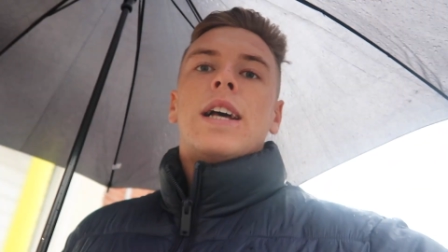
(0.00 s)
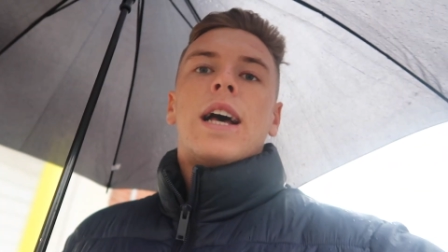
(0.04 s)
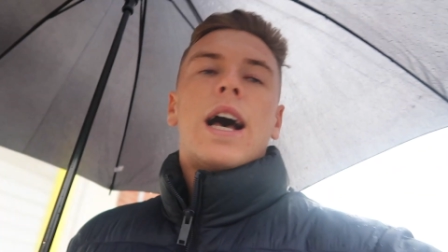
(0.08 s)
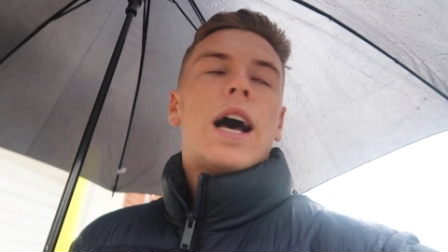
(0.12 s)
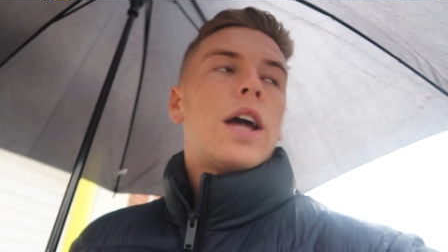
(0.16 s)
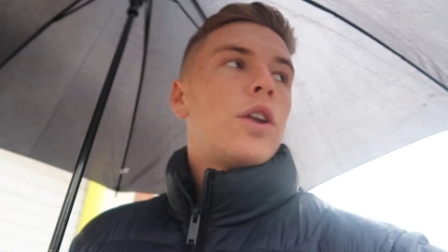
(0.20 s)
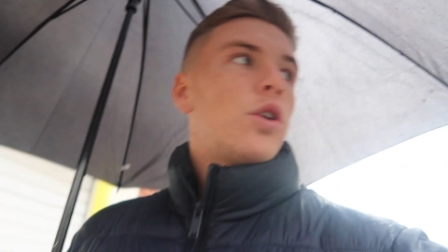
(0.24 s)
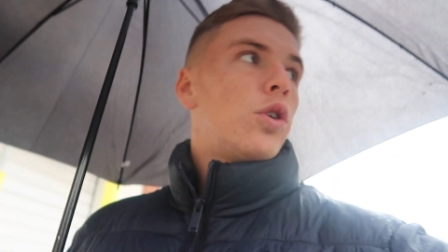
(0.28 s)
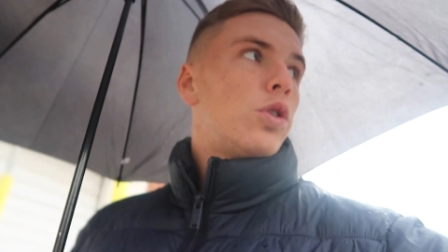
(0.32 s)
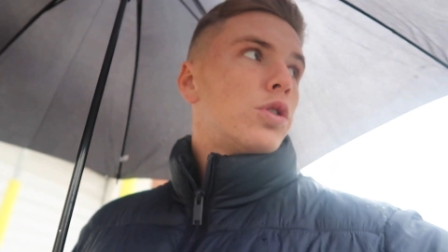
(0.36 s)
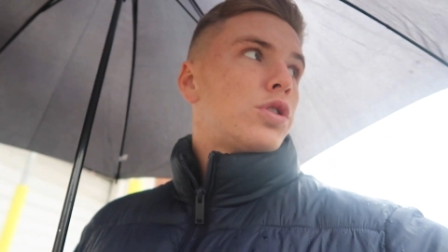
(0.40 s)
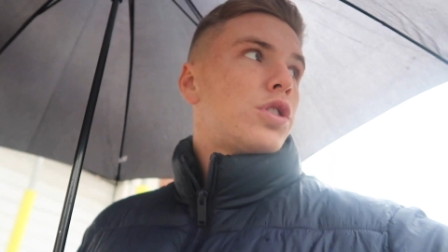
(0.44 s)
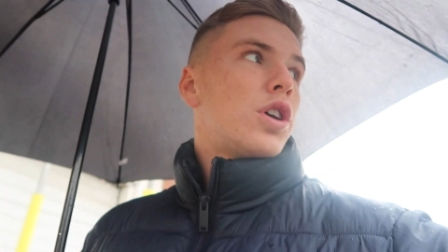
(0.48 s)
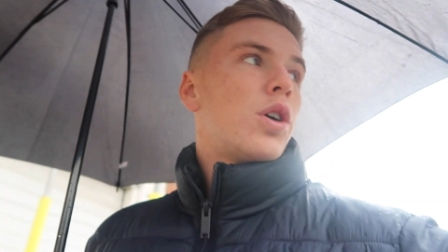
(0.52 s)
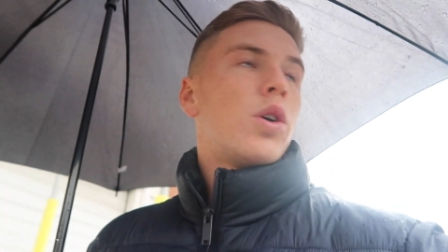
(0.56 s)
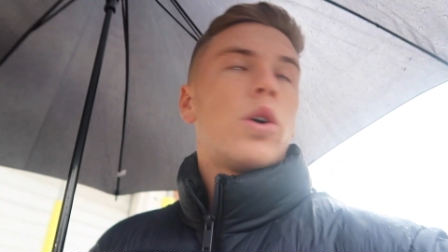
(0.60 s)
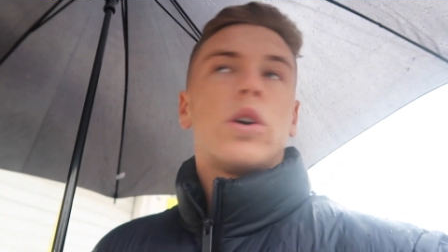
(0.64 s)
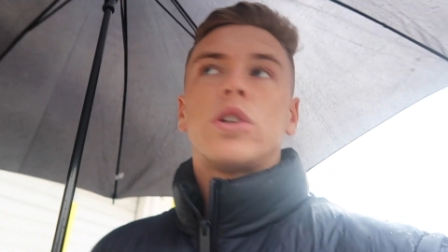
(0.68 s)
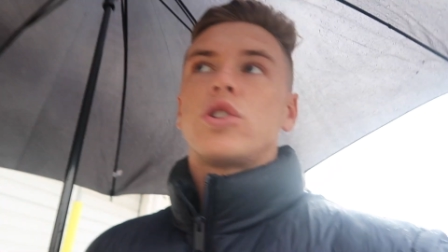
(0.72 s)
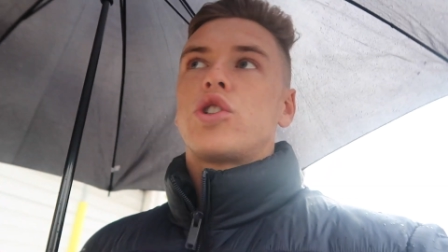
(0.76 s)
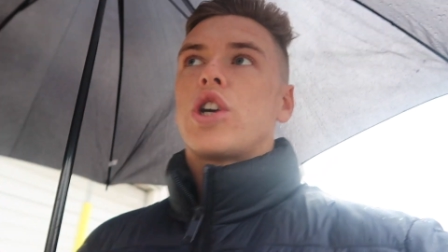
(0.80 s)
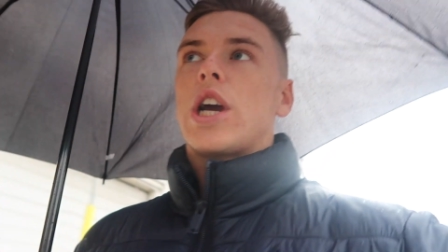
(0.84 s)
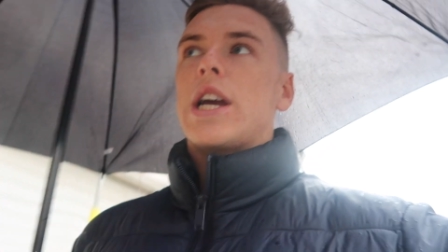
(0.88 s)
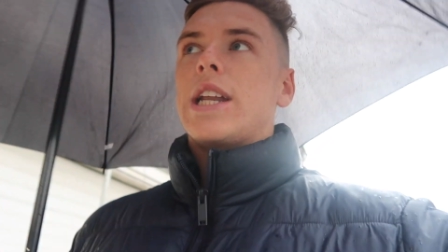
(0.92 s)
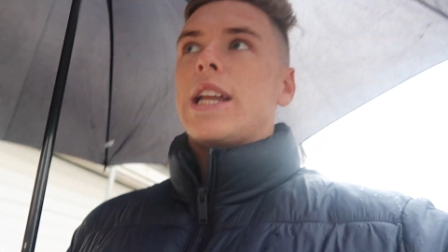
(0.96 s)
and also
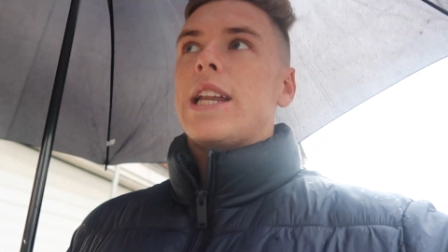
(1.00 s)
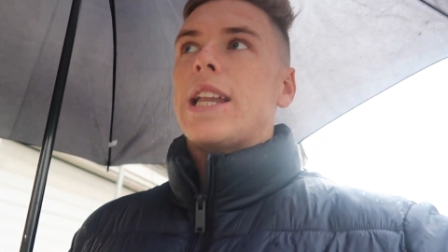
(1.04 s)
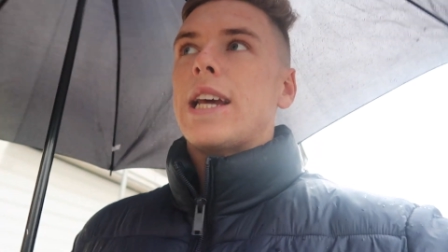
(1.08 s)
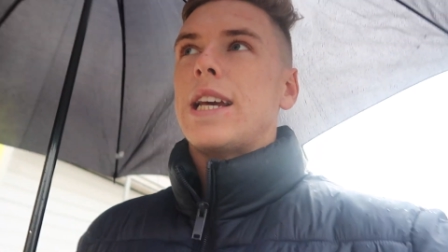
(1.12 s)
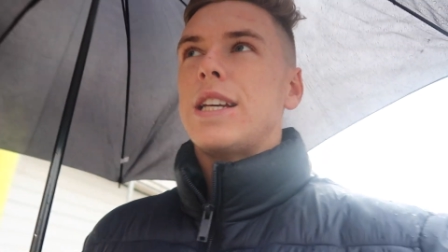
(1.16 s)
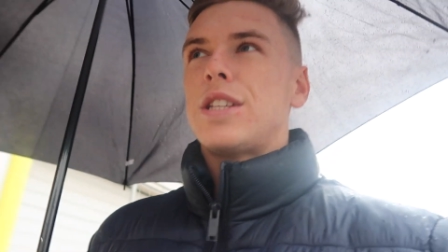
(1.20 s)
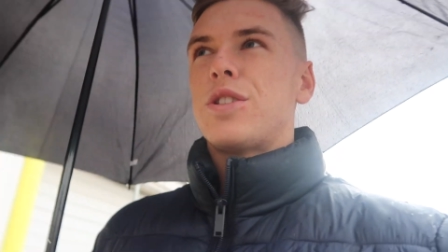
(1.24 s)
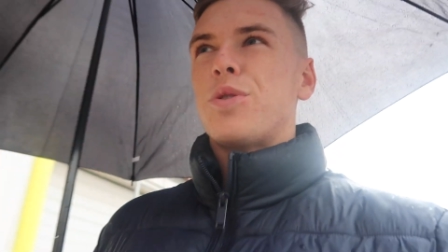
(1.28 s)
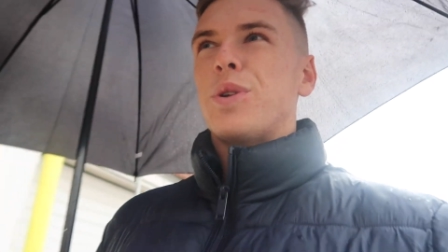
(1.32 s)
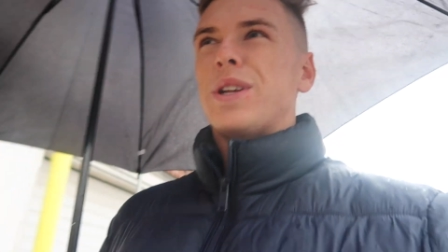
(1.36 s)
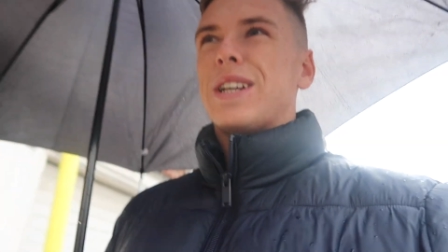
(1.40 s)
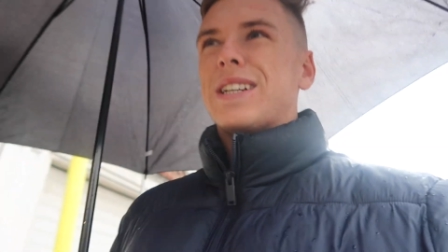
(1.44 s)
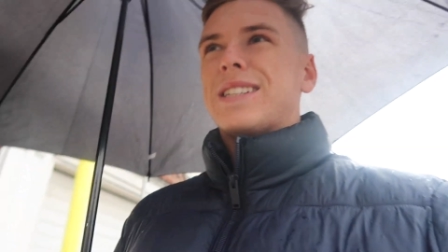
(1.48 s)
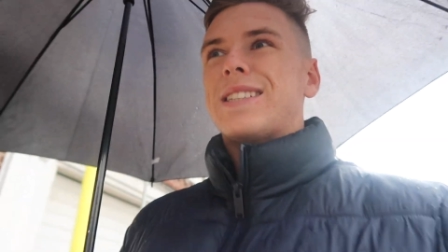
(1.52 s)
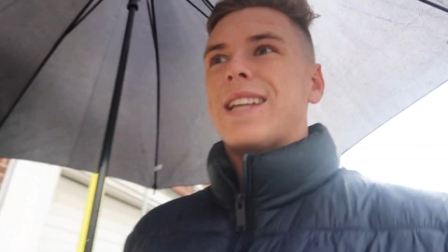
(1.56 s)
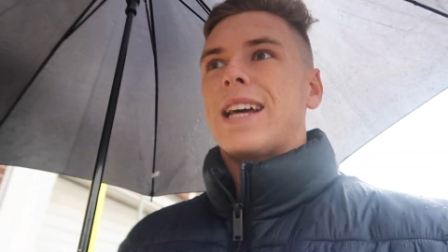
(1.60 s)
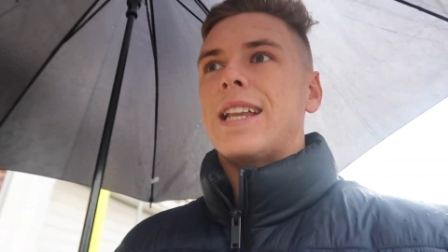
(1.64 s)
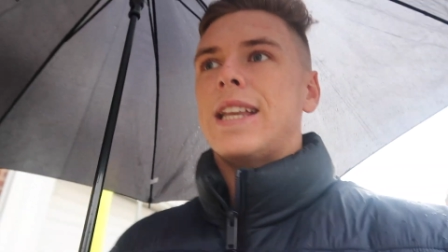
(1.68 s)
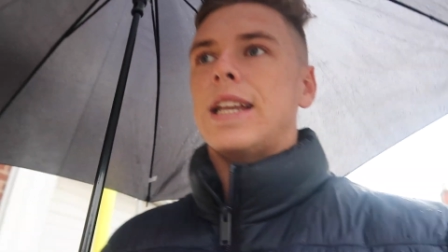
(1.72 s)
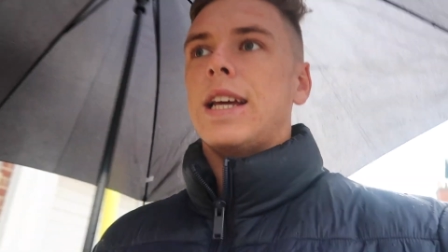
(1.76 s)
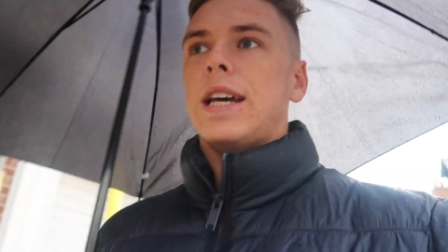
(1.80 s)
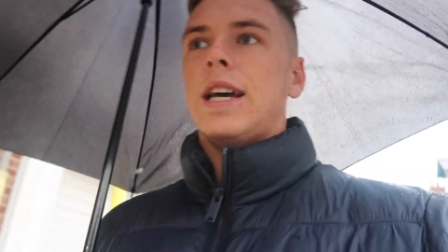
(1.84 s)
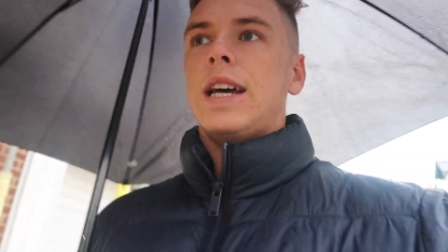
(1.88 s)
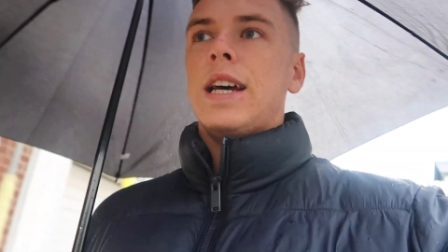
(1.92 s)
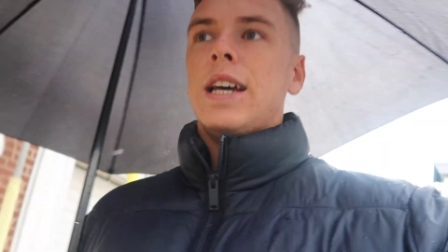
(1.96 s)
on training days to an
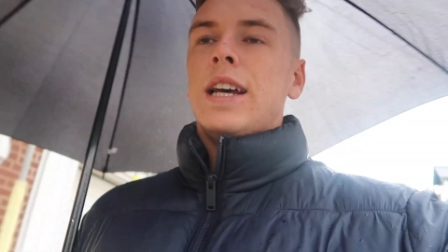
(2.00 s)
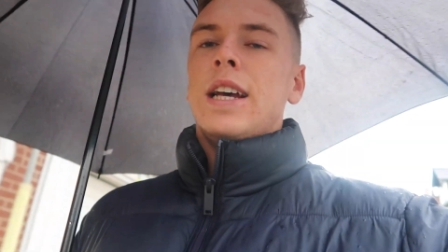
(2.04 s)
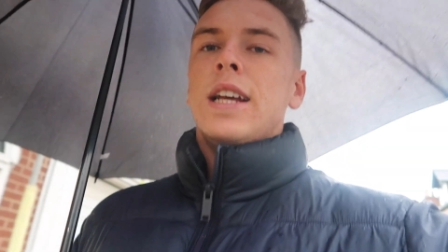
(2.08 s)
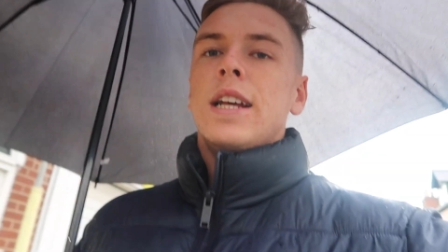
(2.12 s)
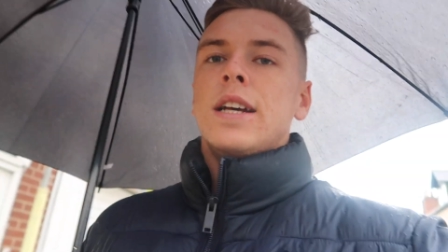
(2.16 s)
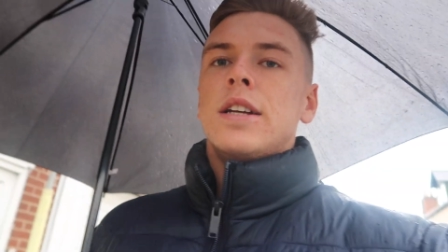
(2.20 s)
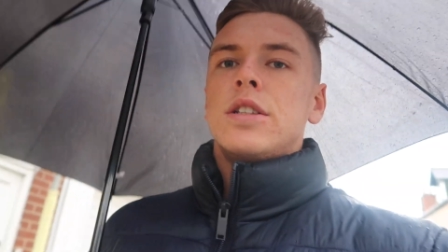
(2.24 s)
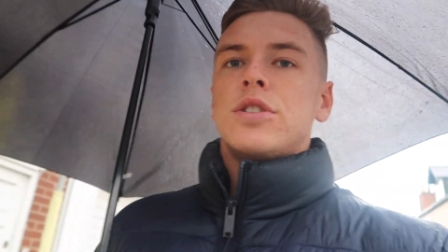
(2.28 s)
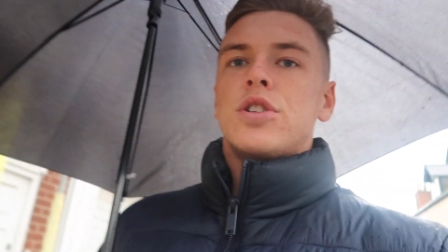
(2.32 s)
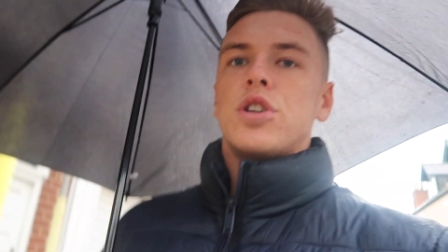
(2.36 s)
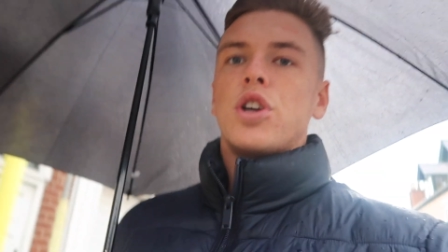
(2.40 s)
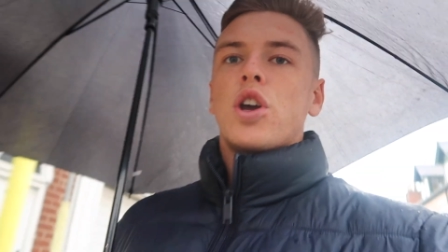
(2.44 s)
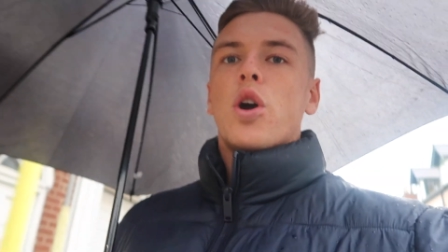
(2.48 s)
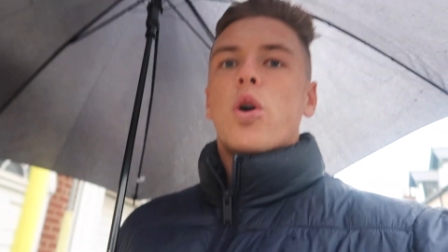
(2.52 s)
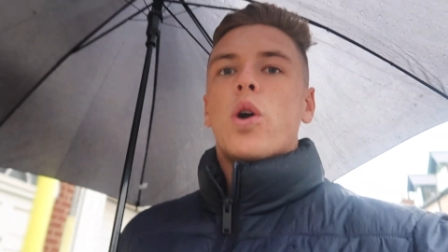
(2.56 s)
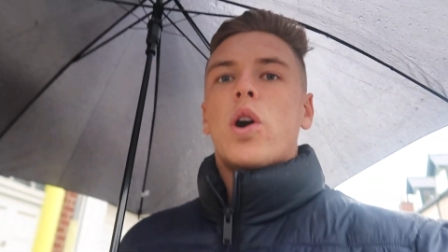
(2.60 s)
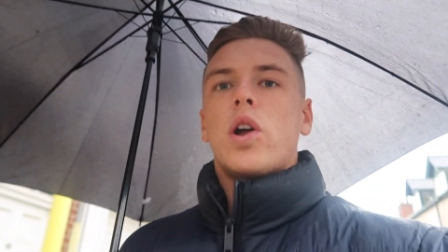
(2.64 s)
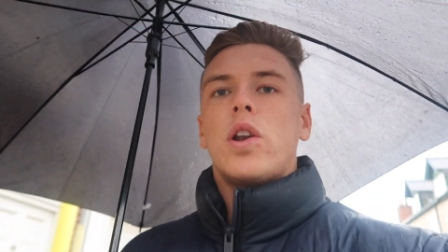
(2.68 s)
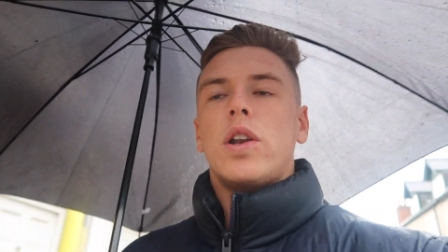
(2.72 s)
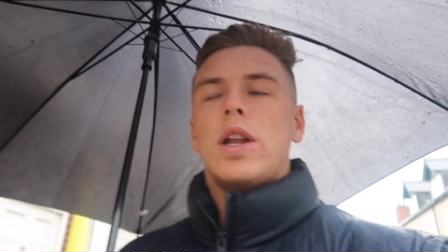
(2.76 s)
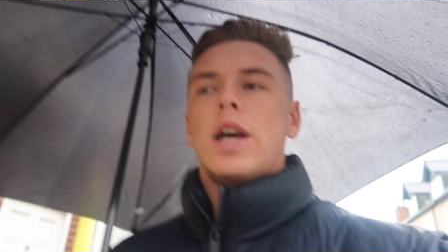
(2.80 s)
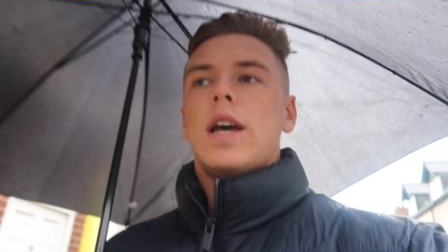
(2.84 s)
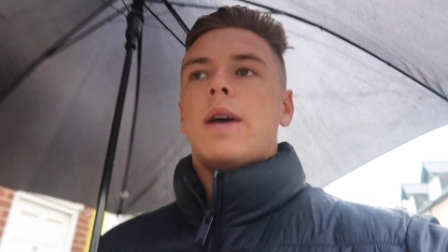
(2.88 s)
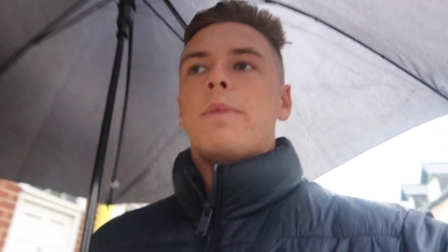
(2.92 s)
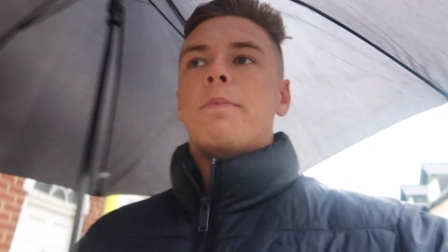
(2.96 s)
extent to go
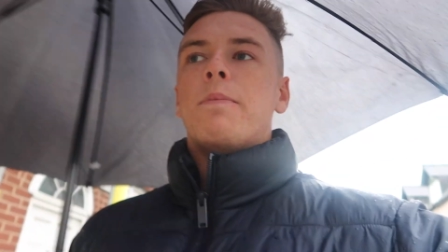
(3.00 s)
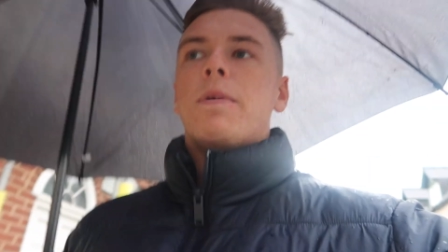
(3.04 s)
on